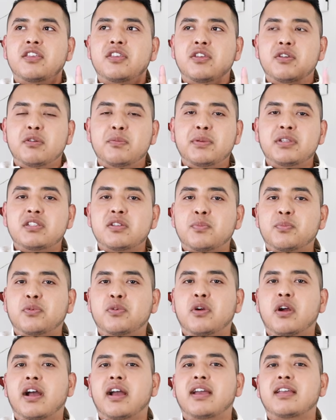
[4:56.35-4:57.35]
You would be
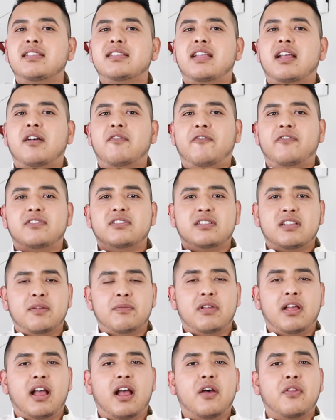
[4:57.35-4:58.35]
surprised
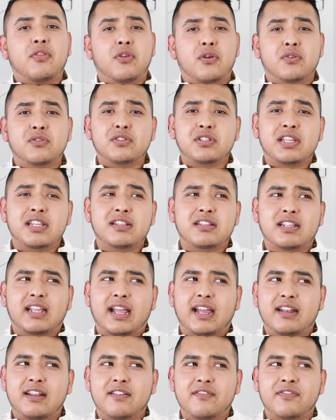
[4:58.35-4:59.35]
how those can
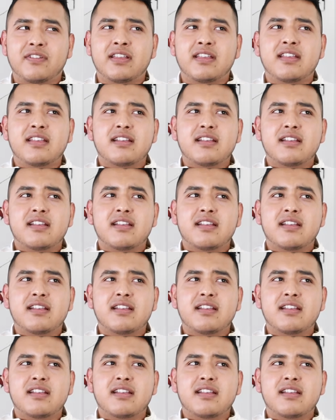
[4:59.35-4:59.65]
kind of